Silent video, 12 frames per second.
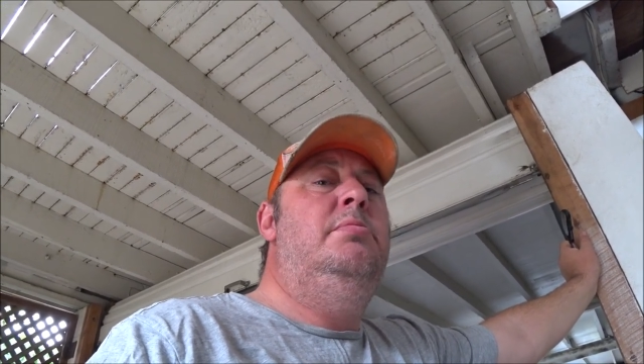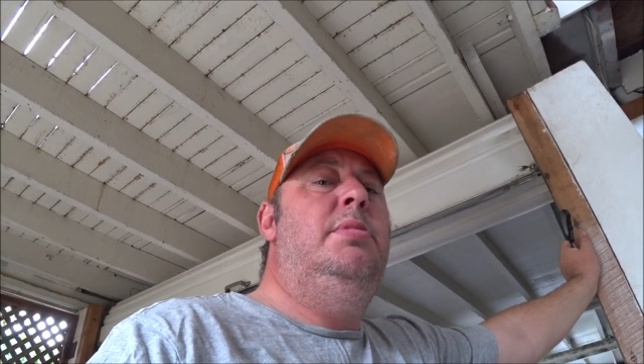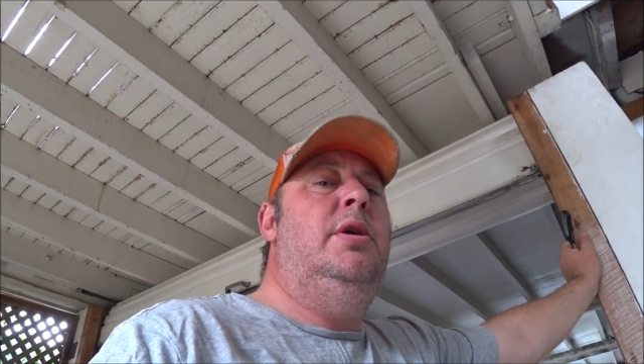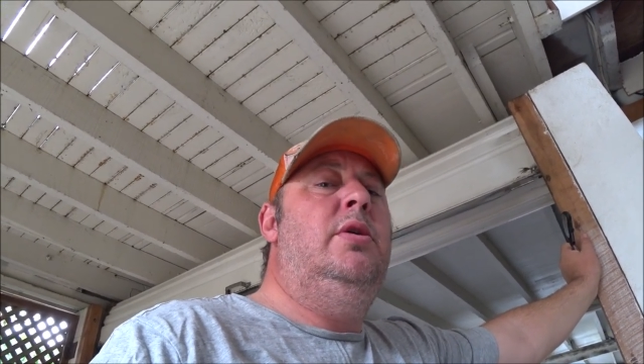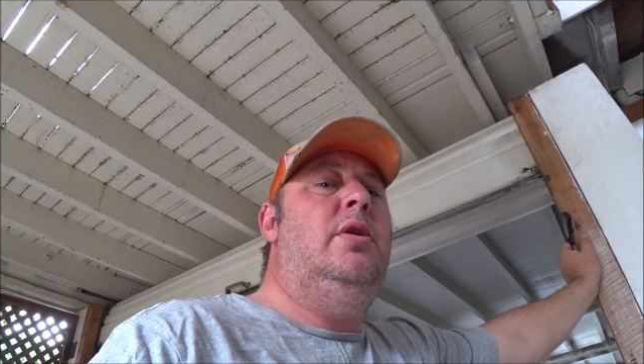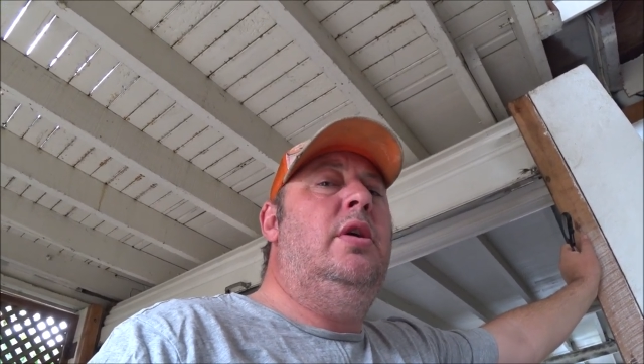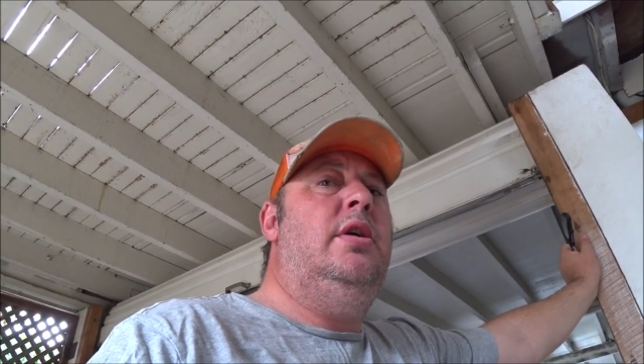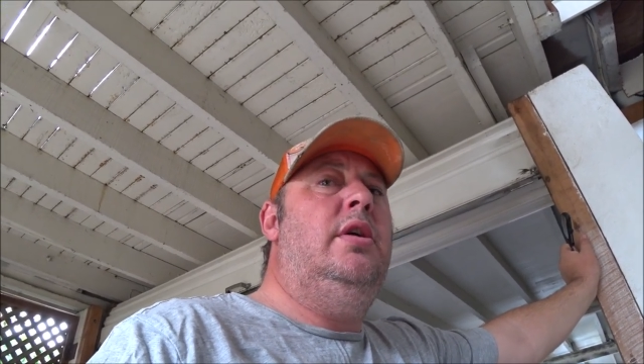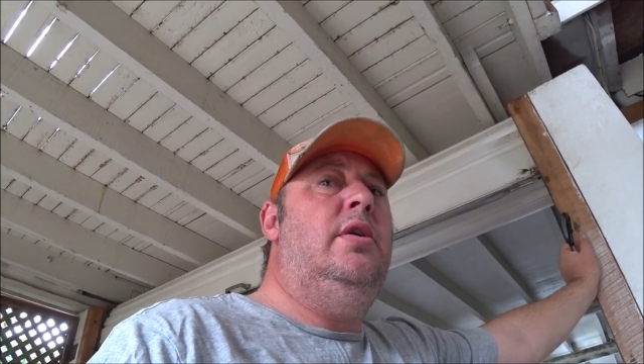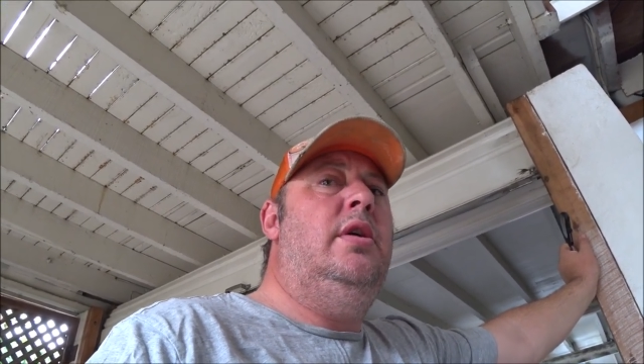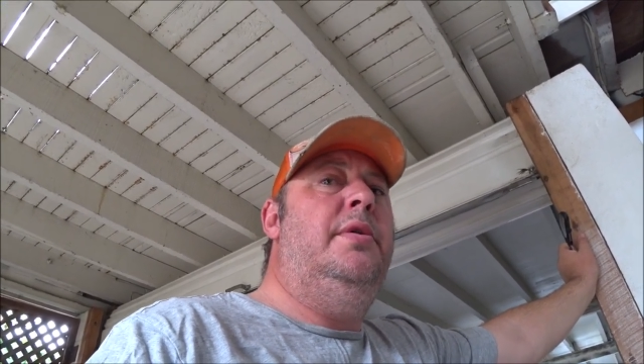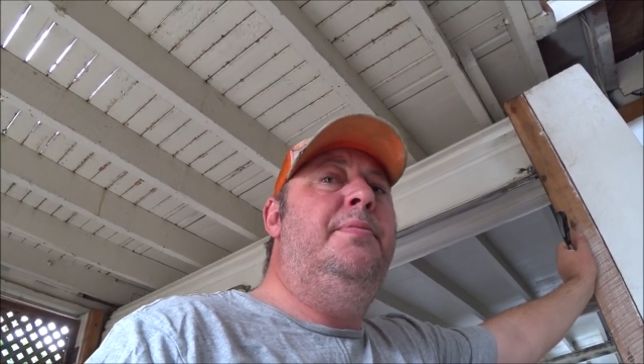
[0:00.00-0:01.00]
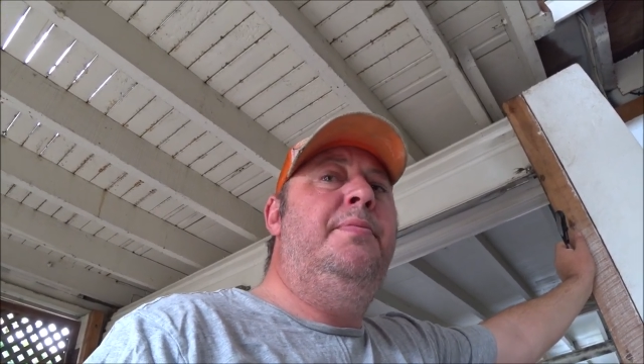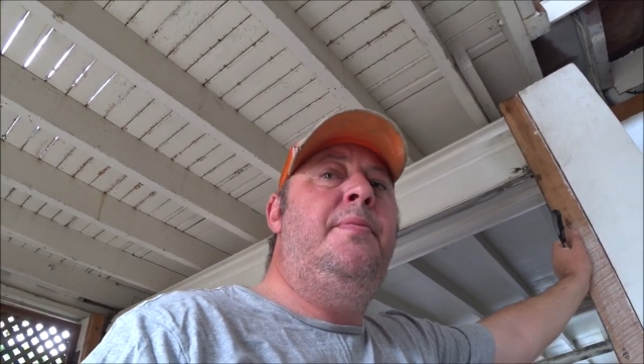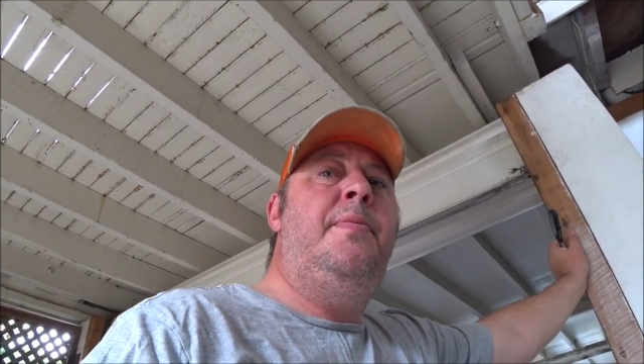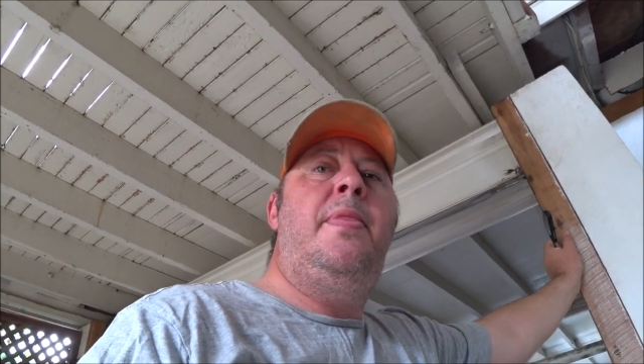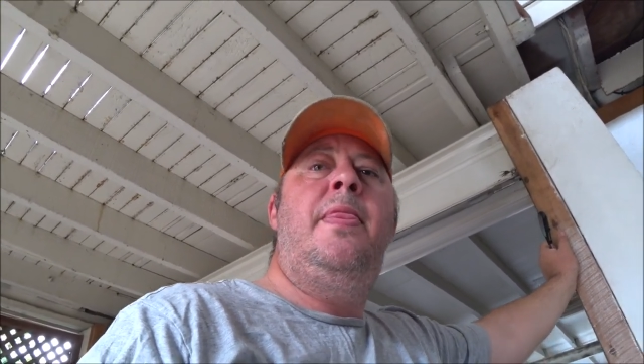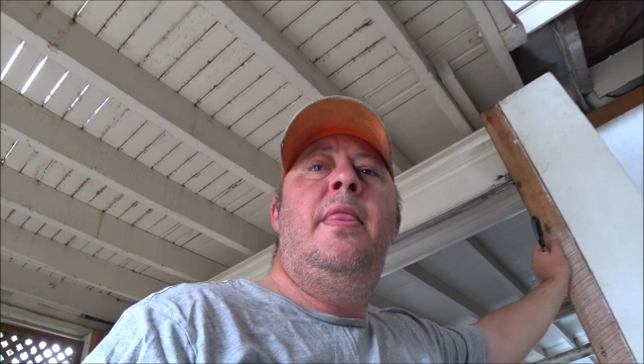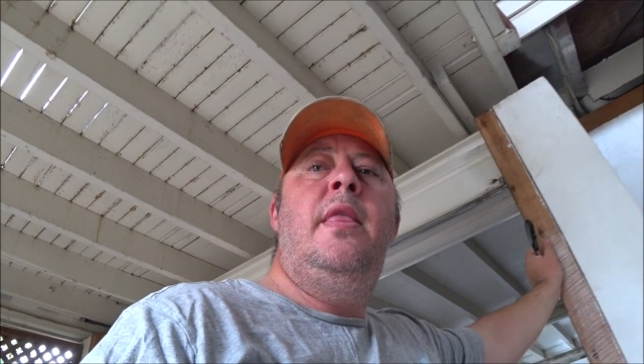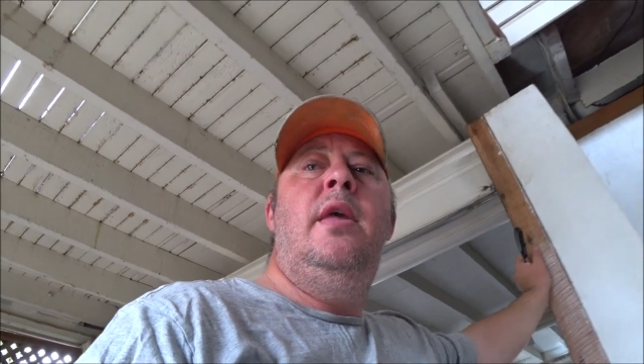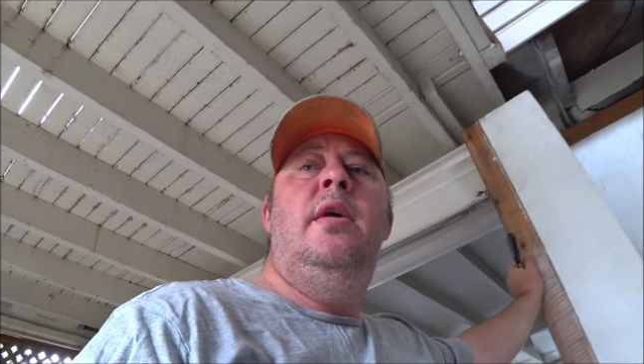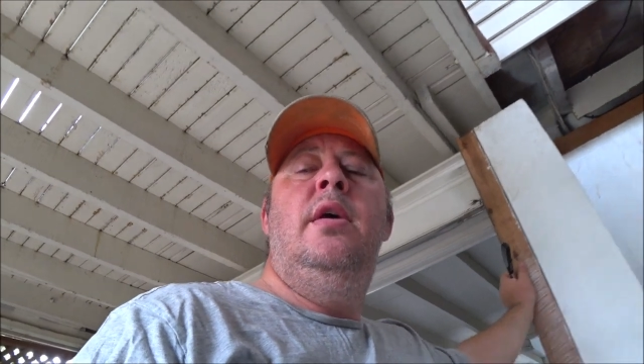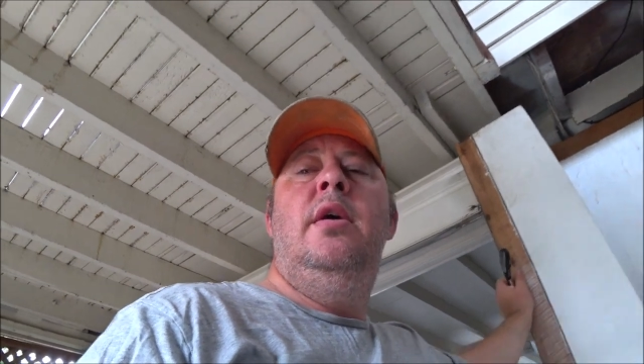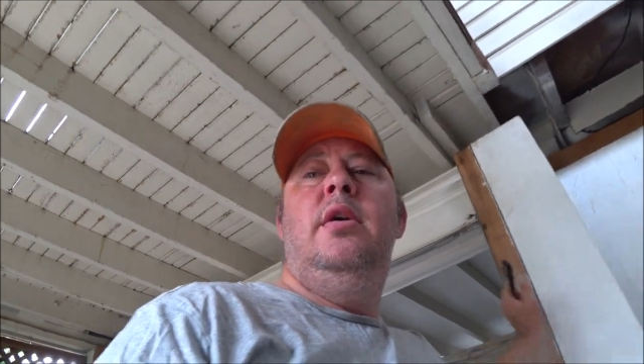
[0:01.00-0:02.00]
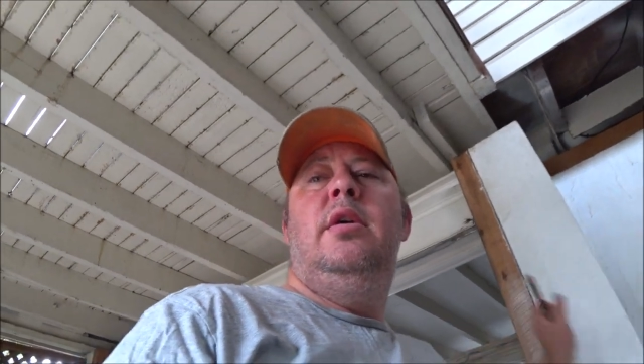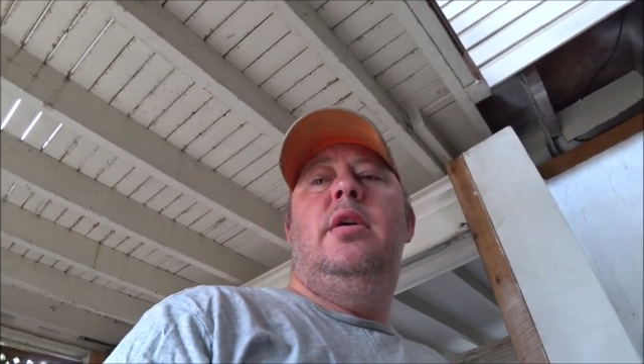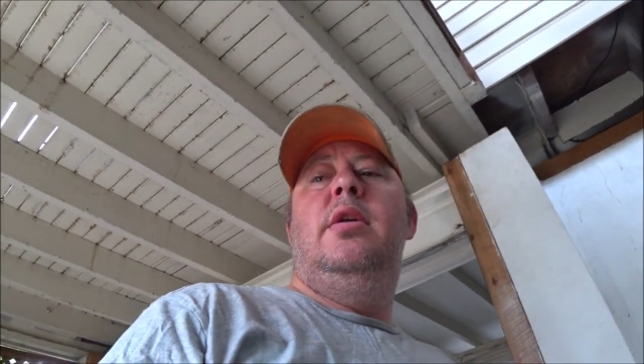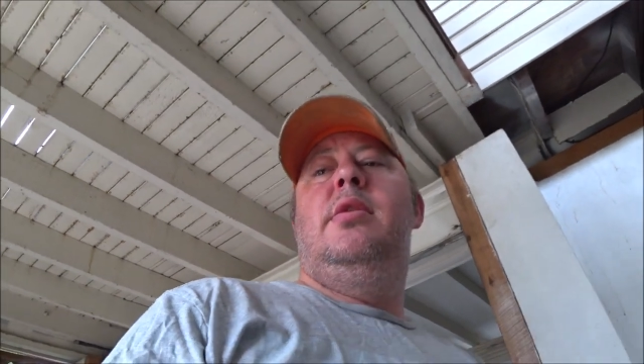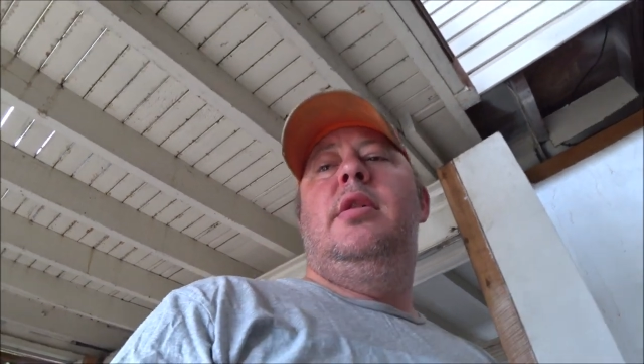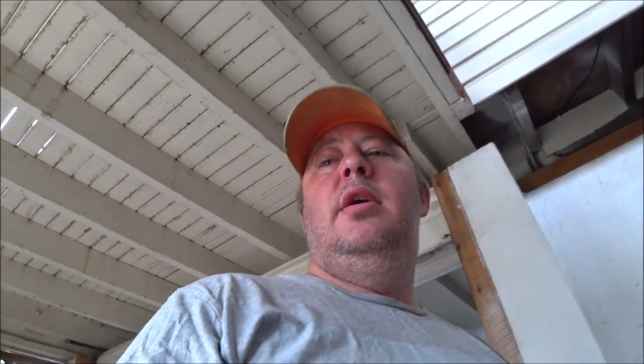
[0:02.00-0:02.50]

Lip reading: Be a good idea, eh? Because,